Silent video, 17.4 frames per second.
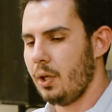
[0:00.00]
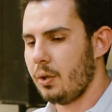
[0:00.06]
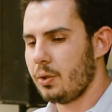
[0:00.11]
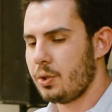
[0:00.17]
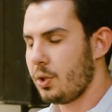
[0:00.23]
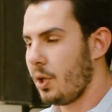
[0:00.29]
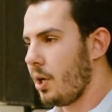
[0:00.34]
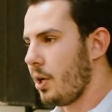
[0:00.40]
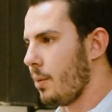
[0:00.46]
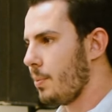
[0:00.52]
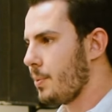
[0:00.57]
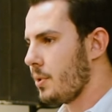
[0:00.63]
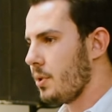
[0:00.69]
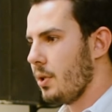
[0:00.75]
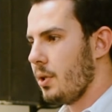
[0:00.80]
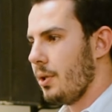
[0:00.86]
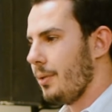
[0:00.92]

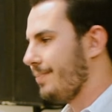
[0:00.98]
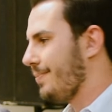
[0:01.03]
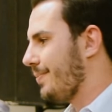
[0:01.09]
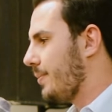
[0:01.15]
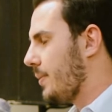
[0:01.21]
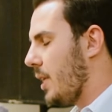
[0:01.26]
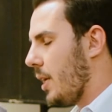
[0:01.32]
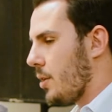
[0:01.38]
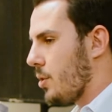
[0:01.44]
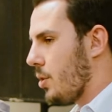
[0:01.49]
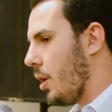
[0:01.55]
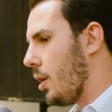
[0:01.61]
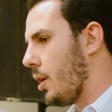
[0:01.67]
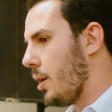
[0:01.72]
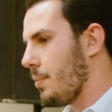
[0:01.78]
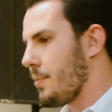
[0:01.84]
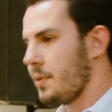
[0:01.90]
Startups, tech
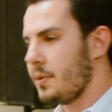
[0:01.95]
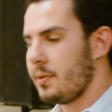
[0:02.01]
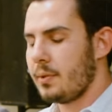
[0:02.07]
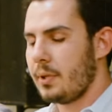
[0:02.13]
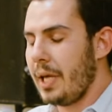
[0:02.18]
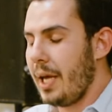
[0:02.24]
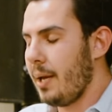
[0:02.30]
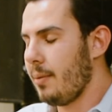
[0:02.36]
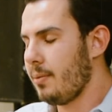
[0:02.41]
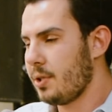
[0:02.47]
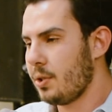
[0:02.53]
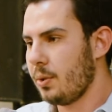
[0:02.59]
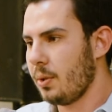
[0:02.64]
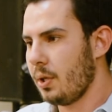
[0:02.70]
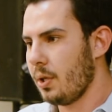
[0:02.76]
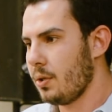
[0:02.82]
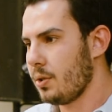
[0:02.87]
startups, game
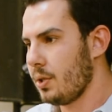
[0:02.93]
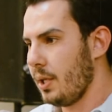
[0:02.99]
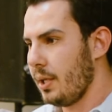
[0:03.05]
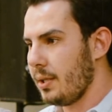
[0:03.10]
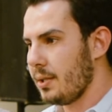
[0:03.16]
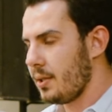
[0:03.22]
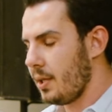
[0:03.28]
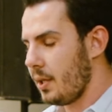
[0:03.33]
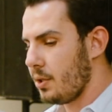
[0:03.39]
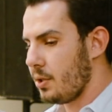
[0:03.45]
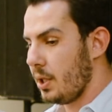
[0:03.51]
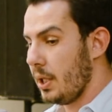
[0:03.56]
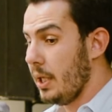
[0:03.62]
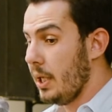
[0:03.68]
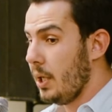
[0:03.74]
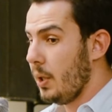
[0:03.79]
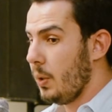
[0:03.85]
studios in this country,
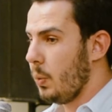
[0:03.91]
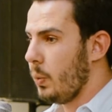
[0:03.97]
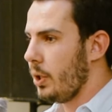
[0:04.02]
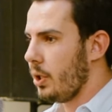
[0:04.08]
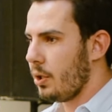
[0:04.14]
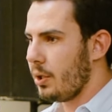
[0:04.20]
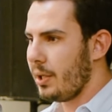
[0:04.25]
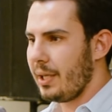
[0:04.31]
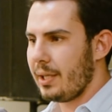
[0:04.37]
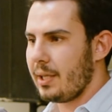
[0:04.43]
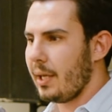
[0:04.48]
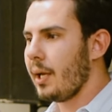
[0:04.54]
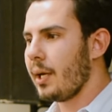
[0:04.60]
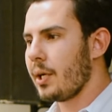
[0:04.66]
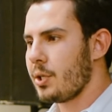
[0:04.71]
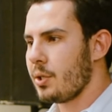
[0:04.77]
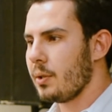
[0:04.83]
we don't get the
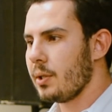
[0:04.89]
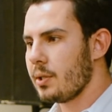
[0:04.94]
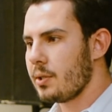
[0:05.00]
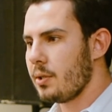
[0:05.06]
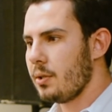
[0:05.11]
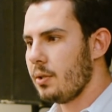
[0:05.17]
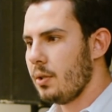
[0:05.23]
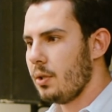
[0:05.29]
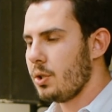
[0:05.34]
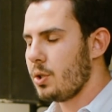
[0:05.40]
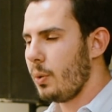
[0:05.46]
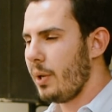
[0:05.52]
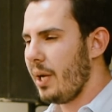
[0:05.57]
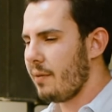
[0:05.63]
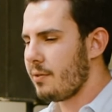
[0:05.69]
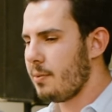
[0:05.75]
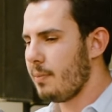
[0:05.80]
luxuries. So
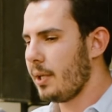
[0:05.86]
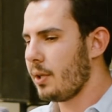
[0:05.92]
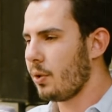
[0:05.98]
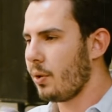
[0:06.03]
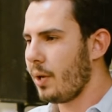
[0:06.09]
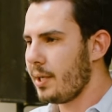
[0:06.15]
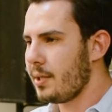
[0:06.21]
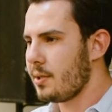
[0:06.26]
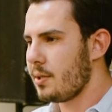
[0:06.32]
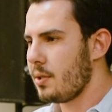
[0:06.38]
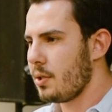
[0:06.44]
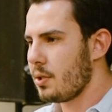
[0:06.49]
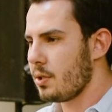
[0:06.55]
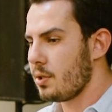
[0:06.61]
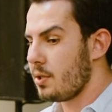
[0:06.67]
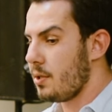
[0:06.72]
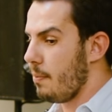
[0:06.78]
we have to make the right
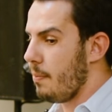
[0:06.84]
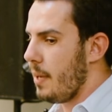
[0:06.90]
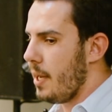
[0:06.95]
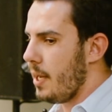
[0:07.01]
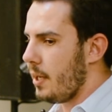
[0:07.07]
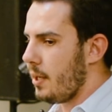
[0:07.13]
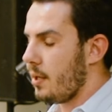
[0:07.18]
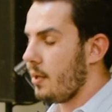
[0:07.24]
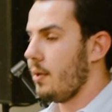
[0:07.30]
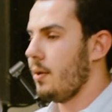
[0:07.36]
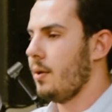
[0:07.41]
decisions to make